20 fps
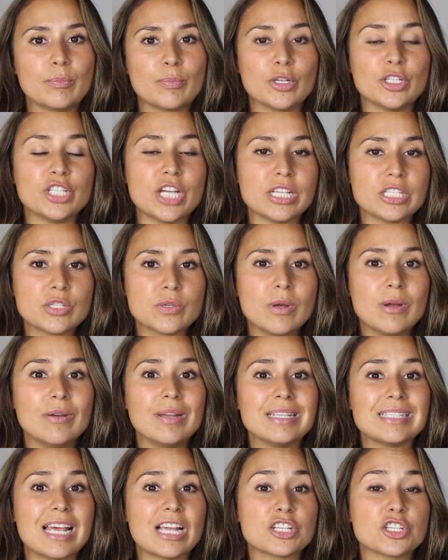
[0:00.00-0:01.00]

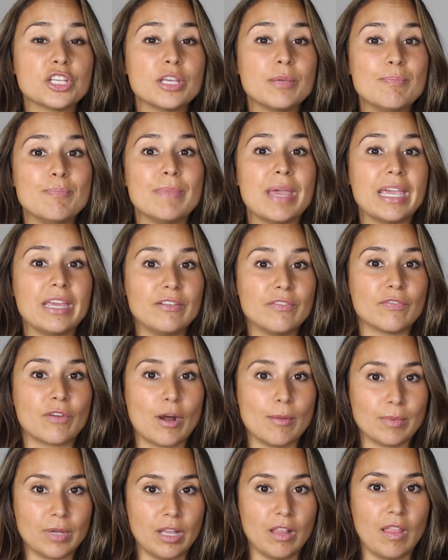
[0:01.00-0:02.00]
Progesterone is actually made
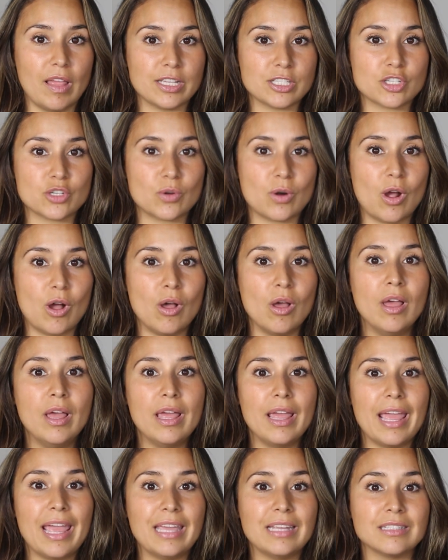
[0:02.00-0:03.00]
from cholesterol,
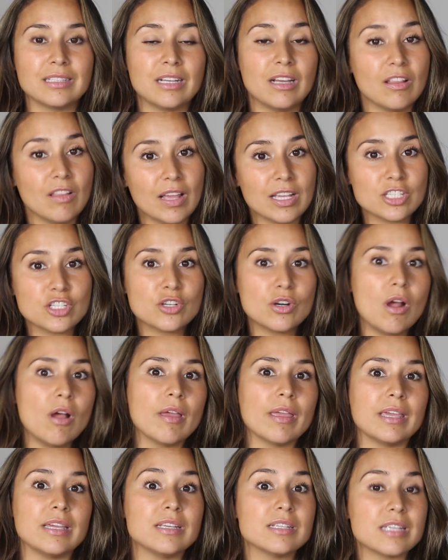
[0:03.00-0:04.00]
and cholesterol
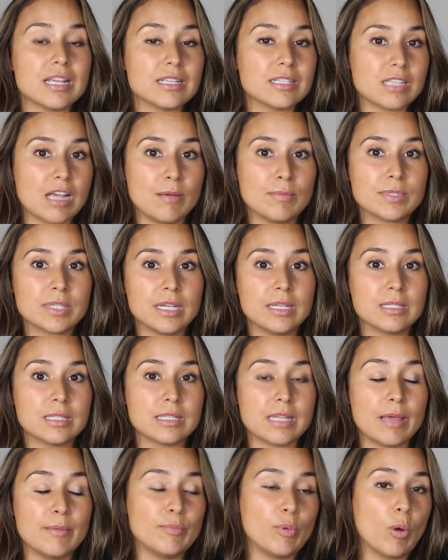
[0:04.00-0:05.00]
is a substance
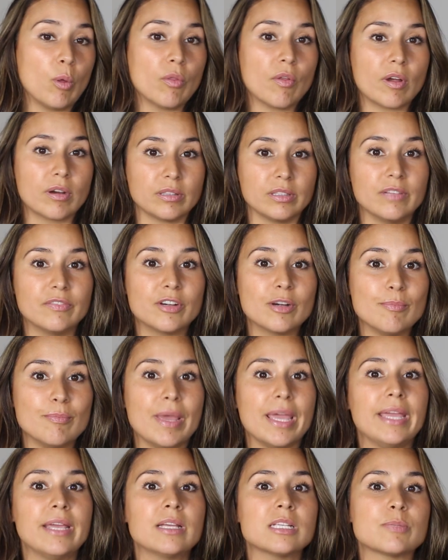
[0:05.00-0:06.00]
that both our liver
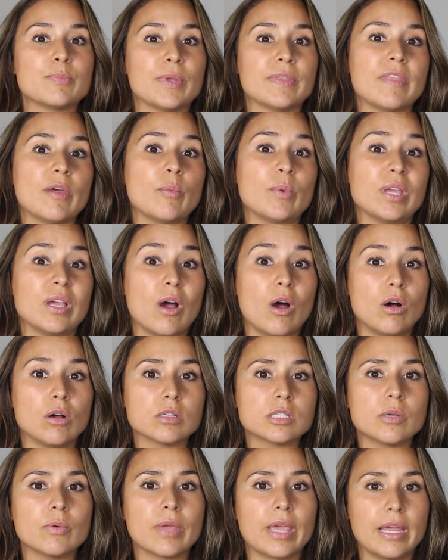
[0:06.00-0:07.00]
makes, but that we
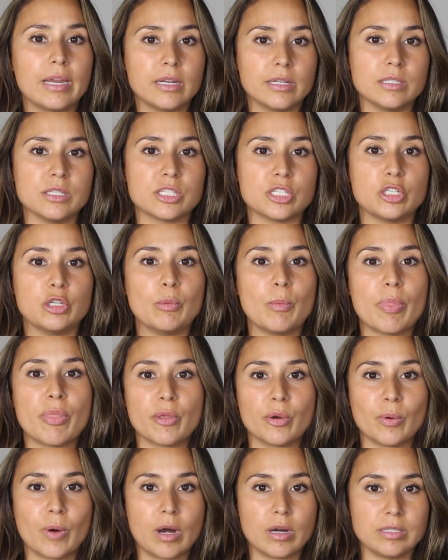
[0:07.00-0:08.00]
also can consume
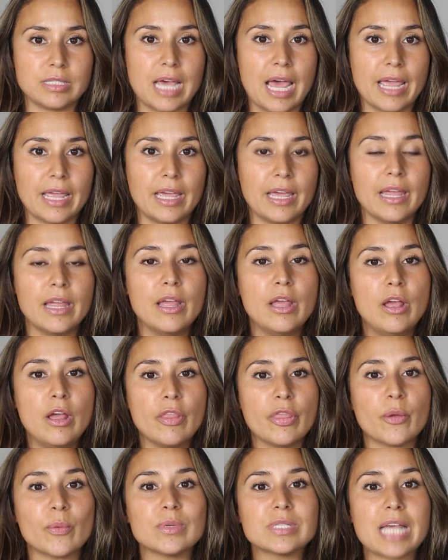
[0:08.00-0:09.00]
through our diet.
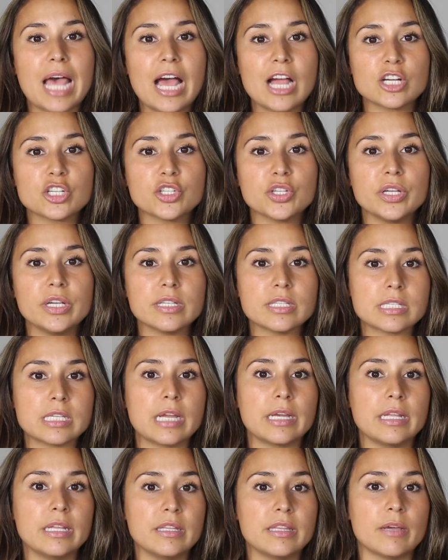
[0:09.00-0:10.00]
There was actually a
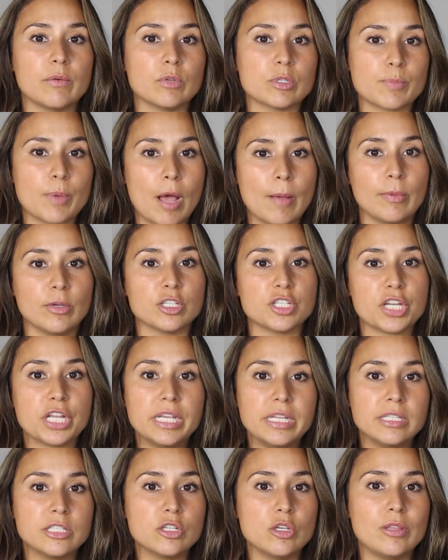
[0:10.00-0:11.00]
study that was published
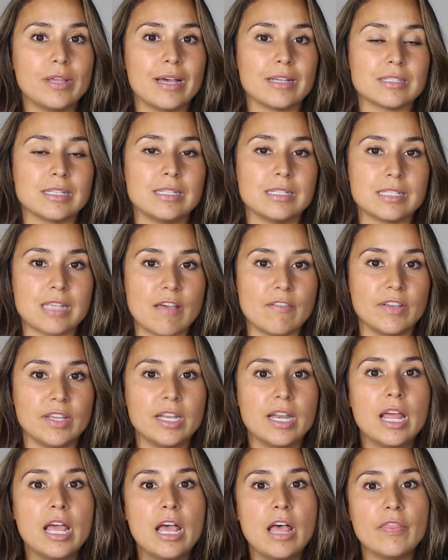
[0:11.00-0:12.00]
in
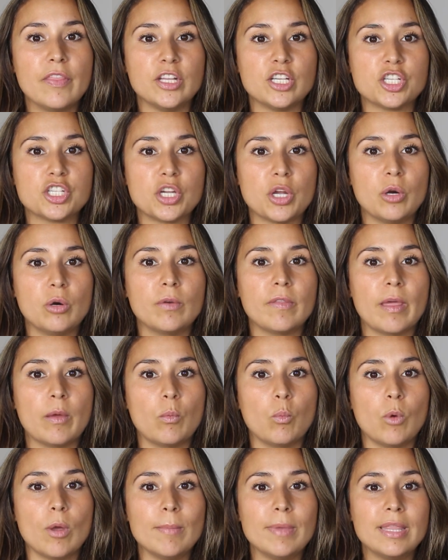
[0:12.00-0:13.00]
2007 that showed that
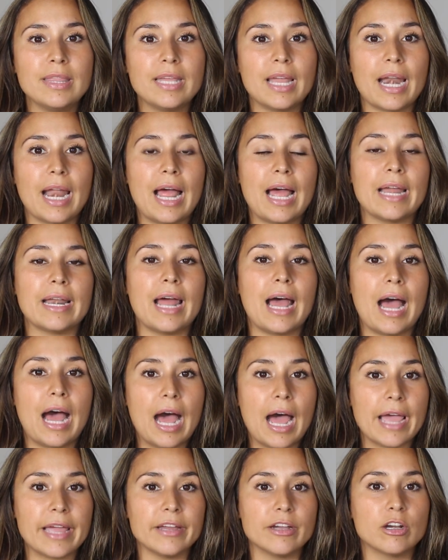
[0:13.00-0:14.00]
women that had a
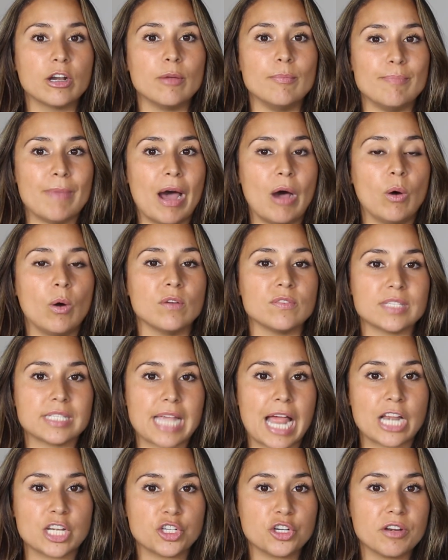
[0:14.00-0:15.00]
higher amount of
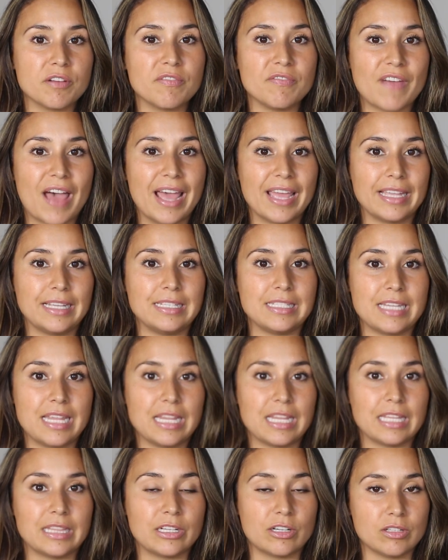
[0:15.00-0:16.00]
saturated fat
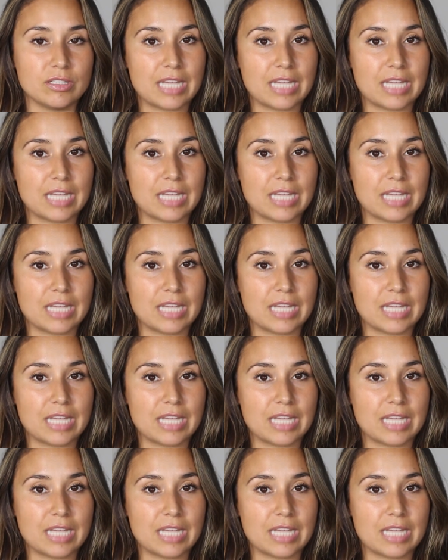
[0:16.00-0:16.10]
intake in their